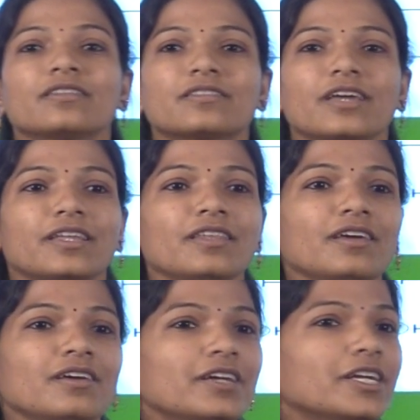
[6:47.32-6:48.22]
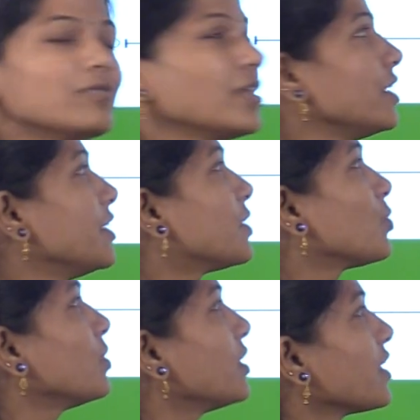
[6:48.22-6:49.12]
then it will lead
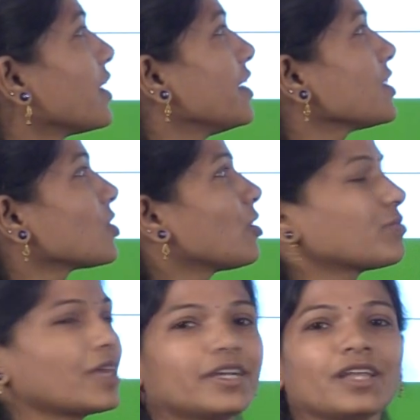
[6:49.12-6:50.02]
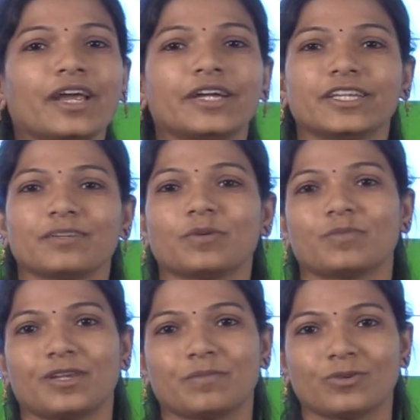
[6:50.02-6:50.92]
to degradation of that
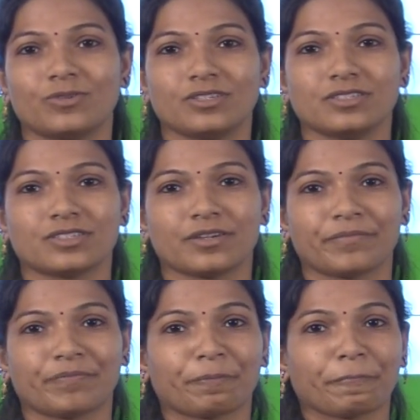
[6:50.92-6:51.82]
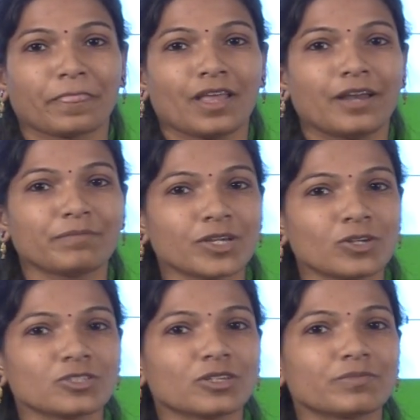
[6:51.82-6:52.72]
anti-apoptic proteins. And
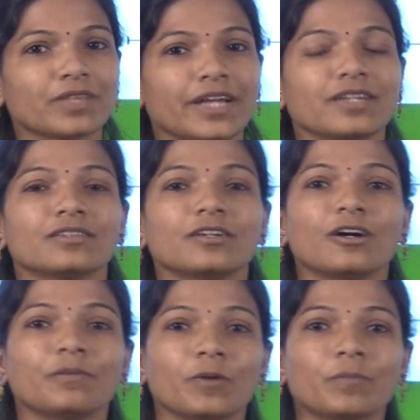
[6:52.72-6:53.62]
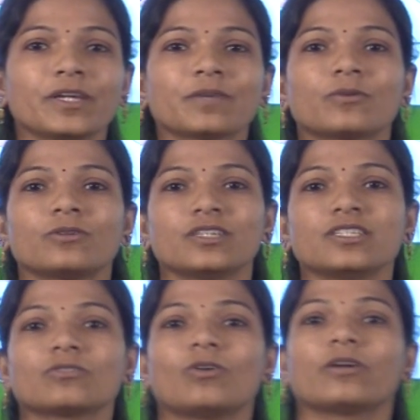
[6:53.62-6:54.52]
because of that, the apoptic
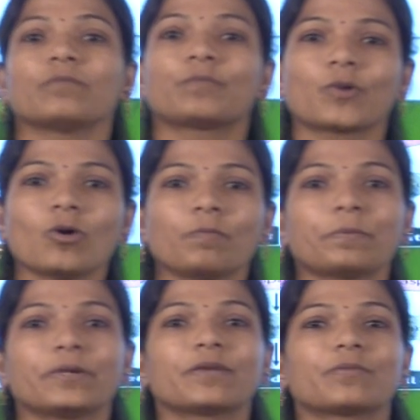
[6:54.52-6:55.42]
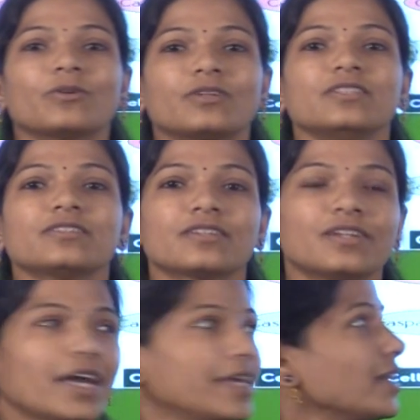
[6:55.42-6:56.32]
proteins or pro-apoptic proteins
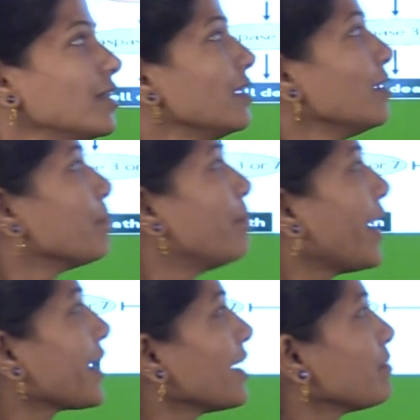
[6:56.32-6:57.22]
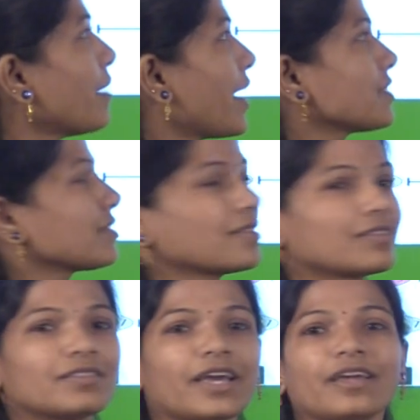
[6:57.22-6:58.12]
like BAC and BACs,
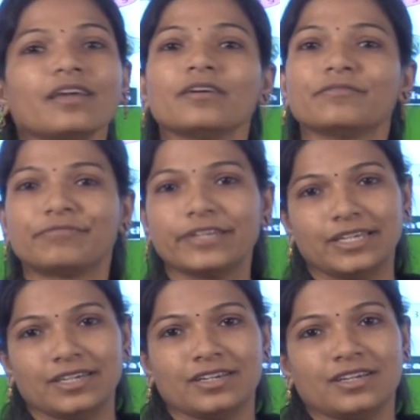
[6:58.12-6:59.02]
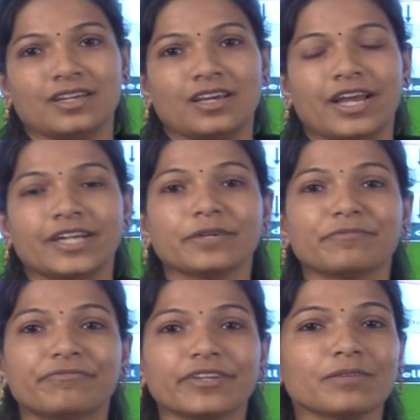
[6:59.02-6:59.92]
they free. And the
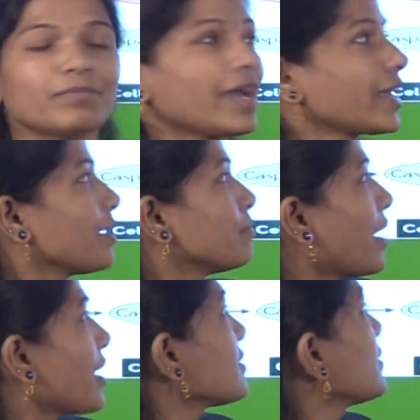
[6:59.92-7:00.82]
free BAC and BACs,